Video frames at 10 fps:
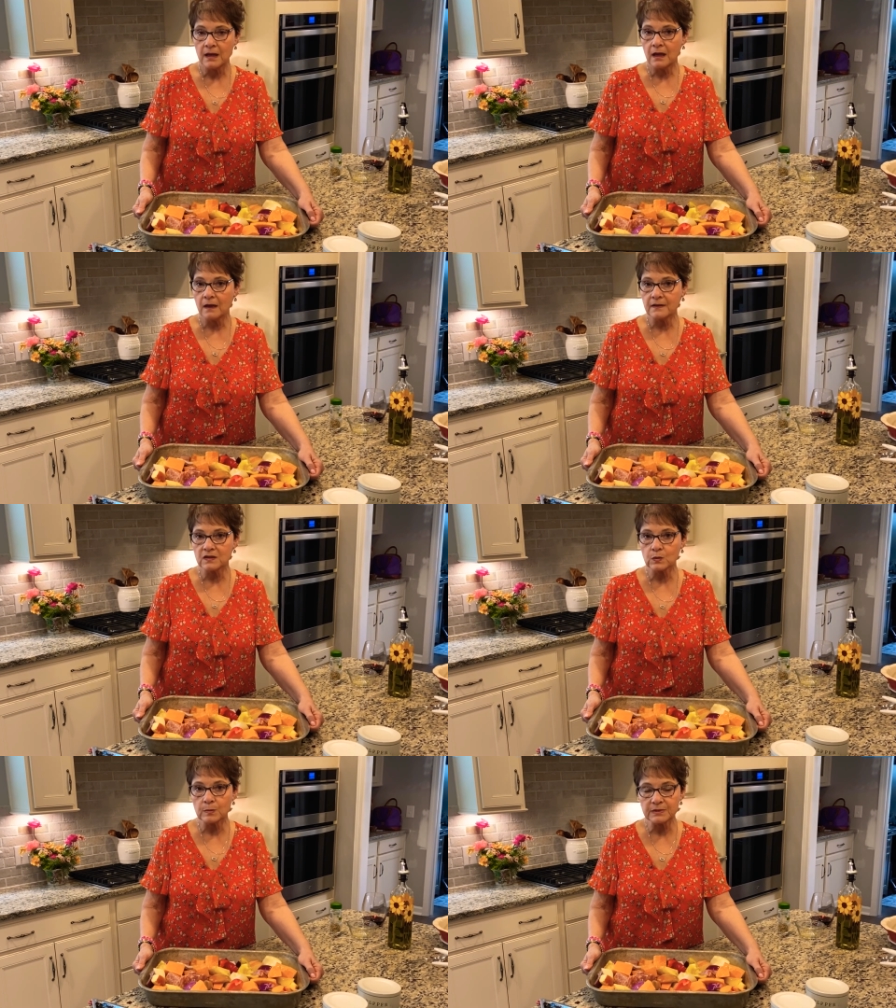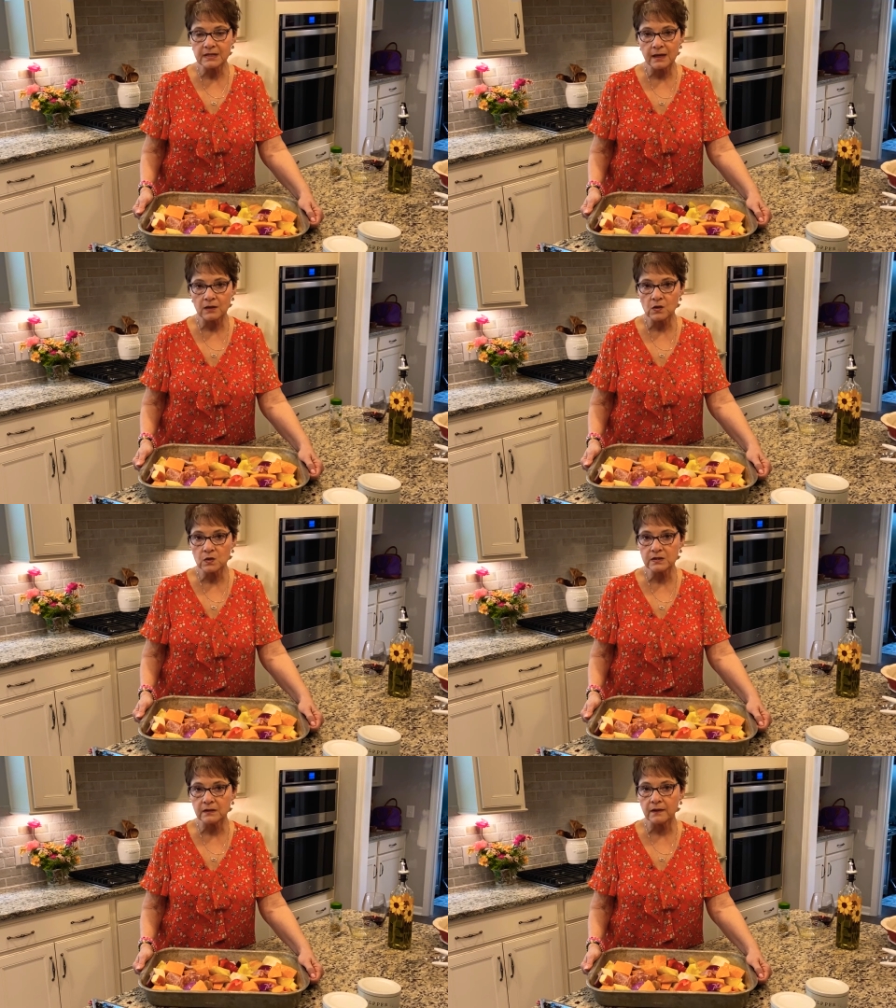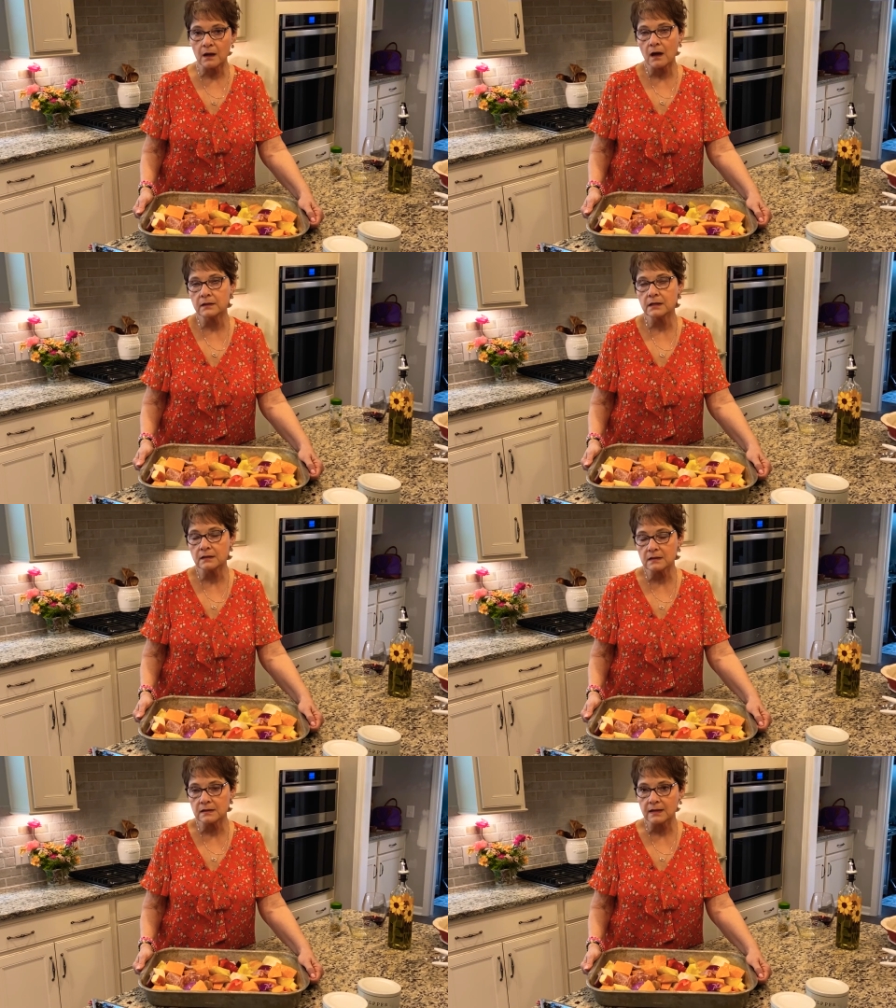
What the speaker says: and the sweet potatoes and the onions